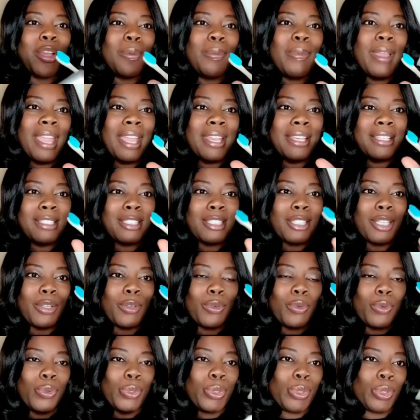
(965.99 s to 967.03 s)
The other one
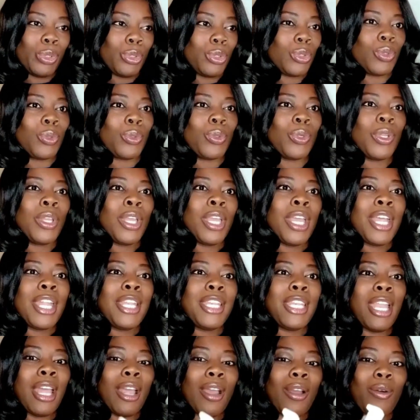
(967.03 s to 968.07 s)
say utuso.
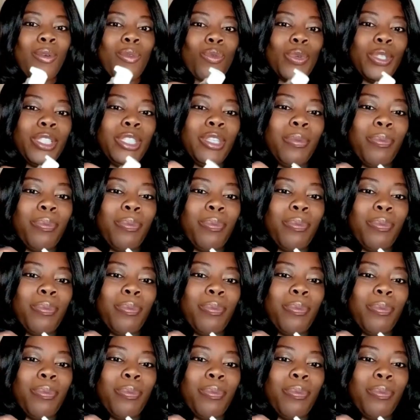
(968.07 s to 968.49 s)
Na